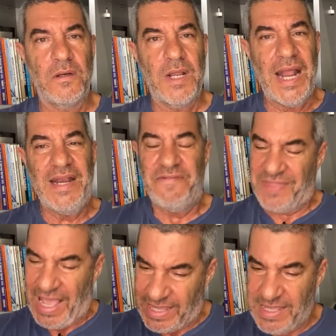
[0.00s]
and if
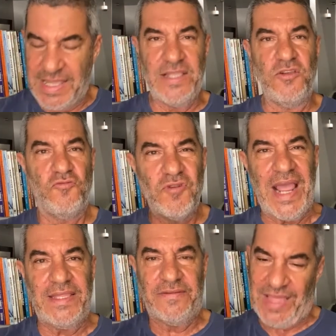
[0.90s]
that can get you
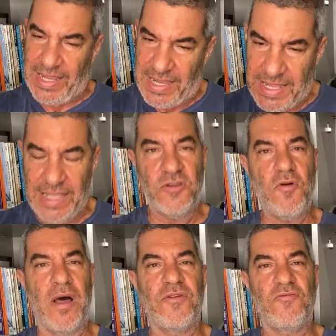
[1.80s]
right, if that can get
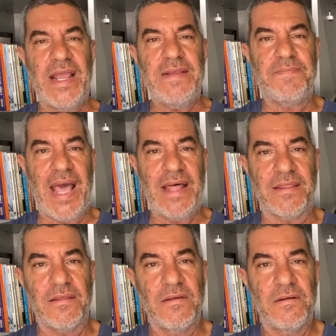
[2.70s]
you on the right
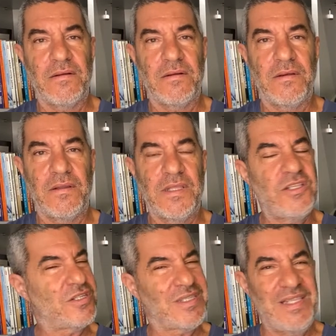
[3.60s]
path, then
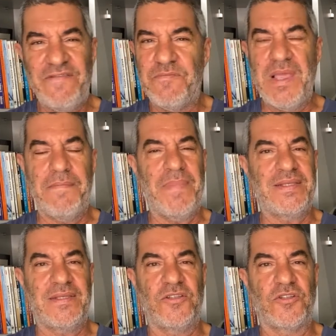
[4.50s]
just leave me a
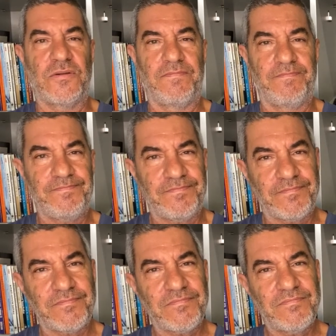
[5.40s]
message.
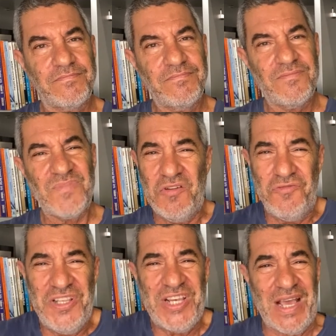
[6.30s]

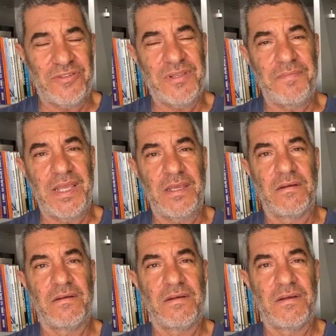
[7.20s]
Reach out to me.
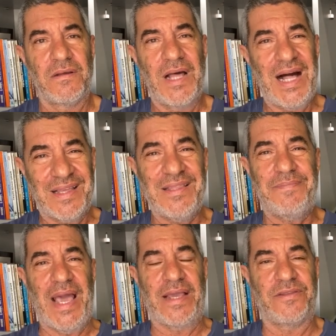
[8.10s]
I'll get
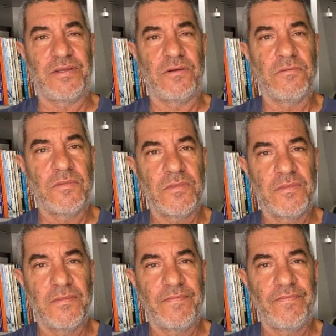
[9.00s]
back to you.
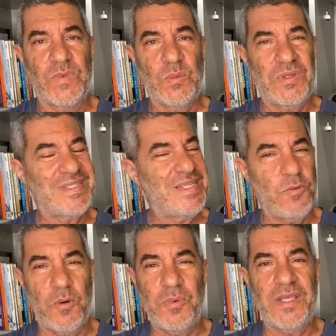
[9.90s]
We'll see
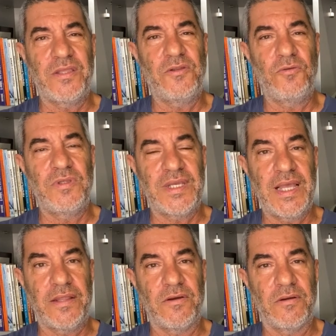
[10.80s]
what we can do
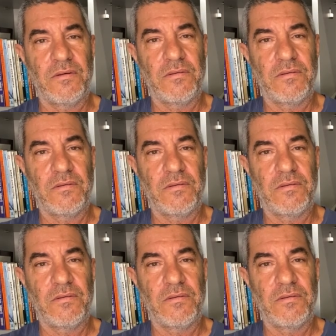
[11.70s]
together.